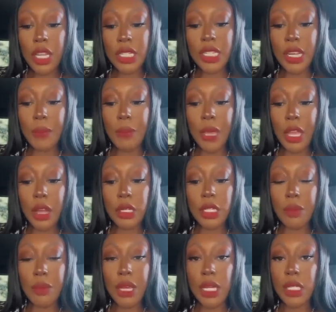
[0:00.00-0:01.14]
does it appear
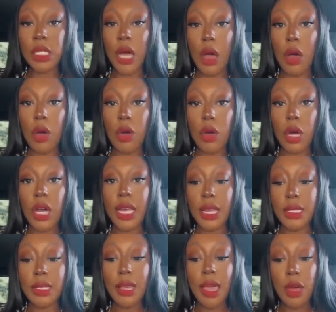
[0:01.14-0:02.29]
to be a song
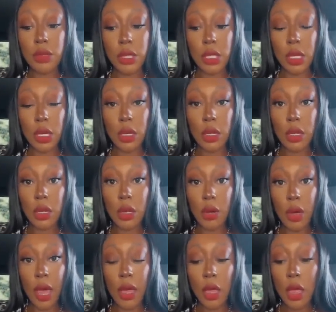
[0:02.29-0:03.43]
against Kelsey?
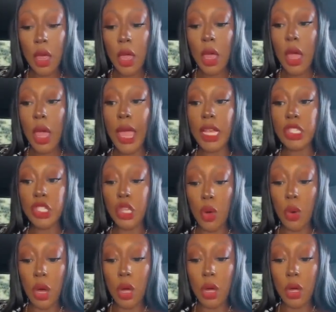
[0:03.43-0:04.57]
Okay. And
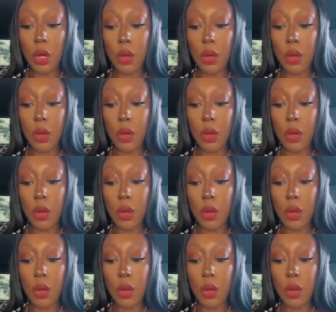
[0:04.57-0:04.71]
so,